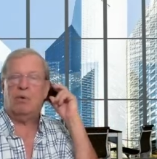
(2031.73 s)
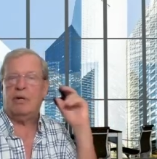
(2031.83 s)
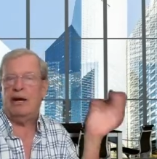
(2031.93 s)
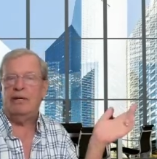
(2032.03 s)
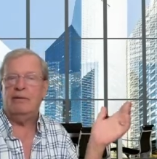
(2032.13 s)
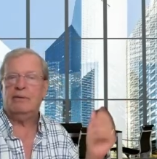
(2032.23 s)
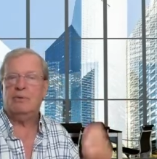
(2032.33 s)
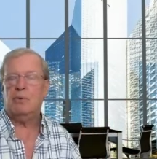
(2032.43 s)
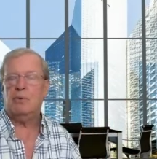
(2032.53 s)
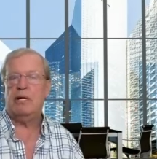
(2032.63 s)
It. Okay.
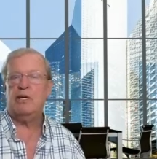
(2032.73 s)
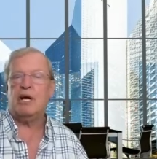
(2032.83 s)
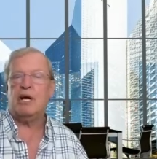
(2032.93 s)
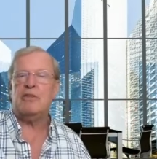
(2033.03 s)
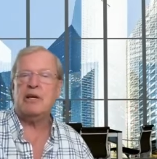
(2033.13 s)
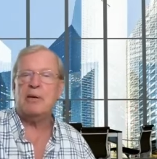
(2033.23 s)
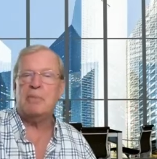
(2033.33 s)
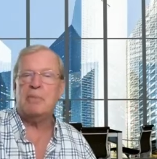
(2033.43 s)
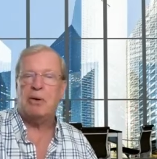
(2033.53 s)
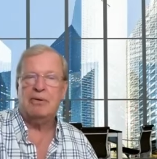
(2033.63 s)
Well, what do you got to
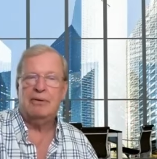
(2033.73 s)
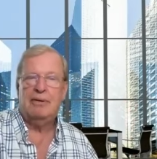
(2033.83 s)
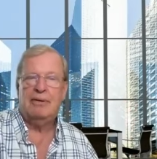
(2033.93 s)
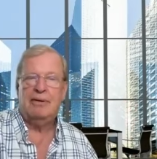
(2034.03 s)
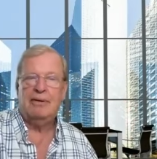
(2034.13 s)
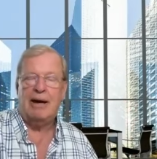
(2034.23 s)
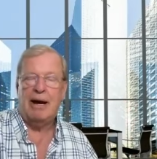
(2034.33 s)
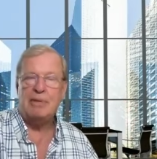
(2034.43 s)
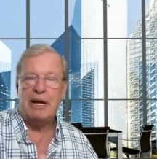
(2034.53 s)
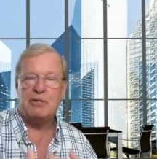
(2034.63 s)
think about?
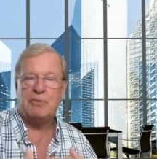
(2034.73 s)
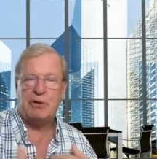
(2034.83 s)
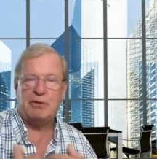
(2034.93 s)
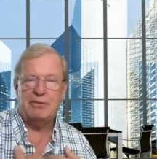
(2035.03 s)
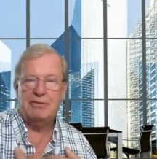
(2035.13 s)
I'm the expert.